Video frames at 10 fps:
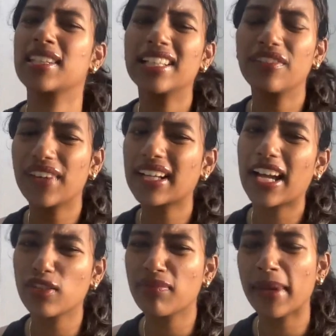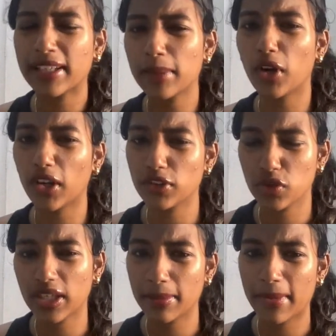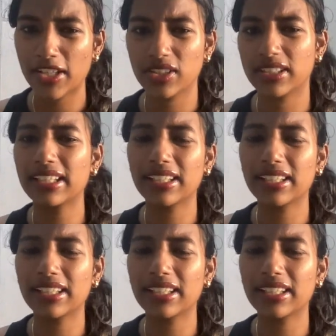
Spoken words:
There are different kinds of bakery products you can imagine, right?